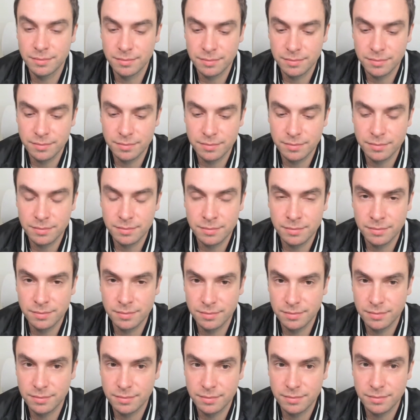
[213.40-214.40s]

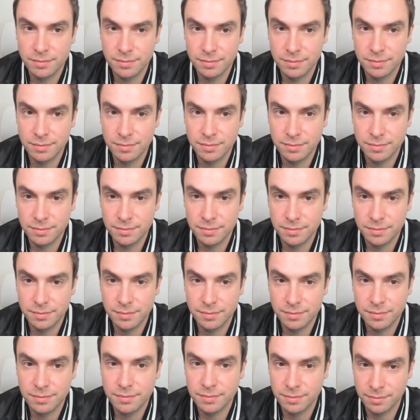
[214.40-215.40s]

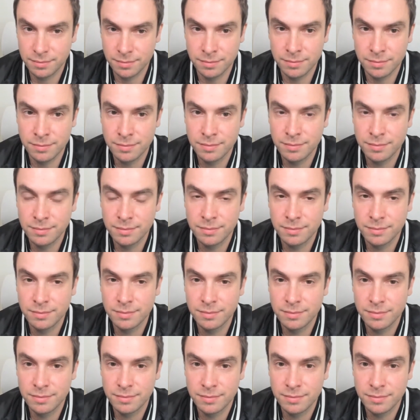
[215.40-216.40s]

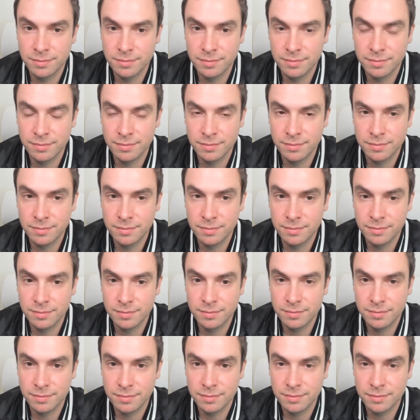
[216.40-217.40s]
(silent)